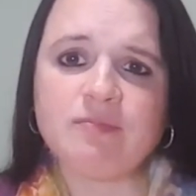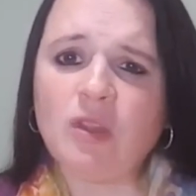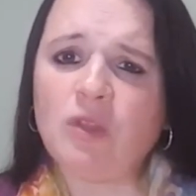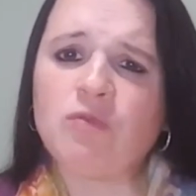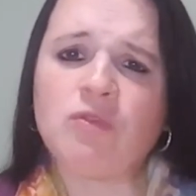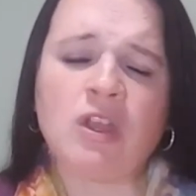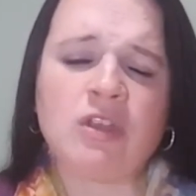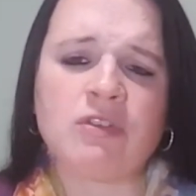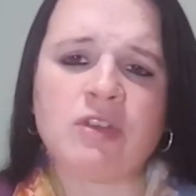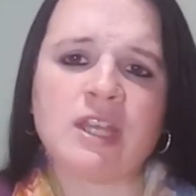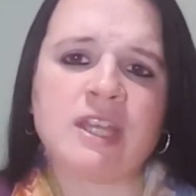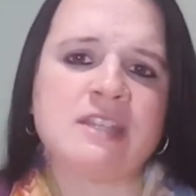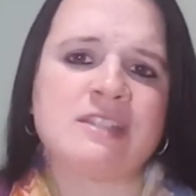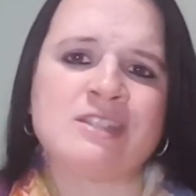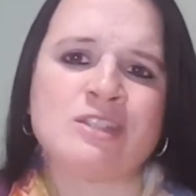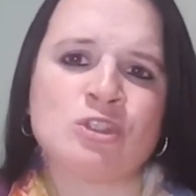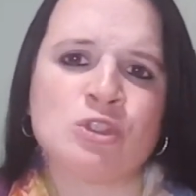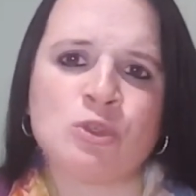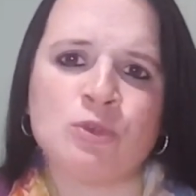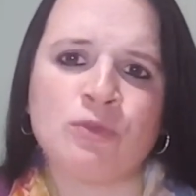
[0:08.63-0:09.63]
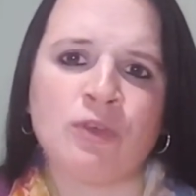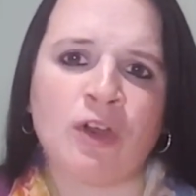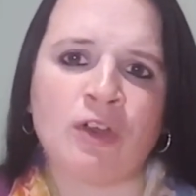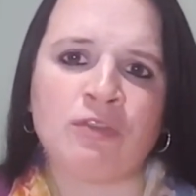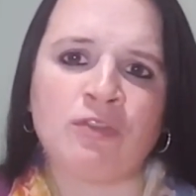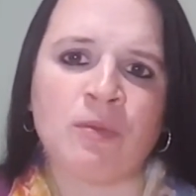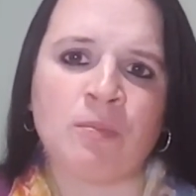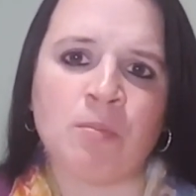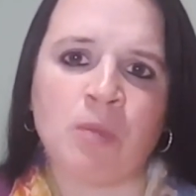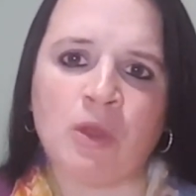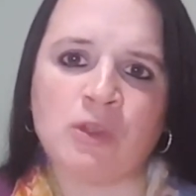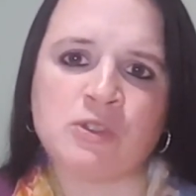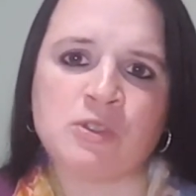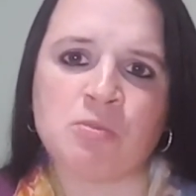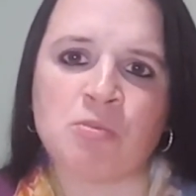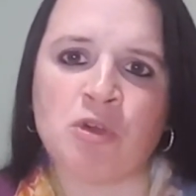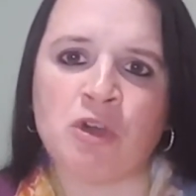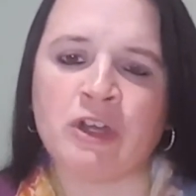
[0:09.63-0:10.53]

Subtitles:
Frederick isn't too far from Baltimore,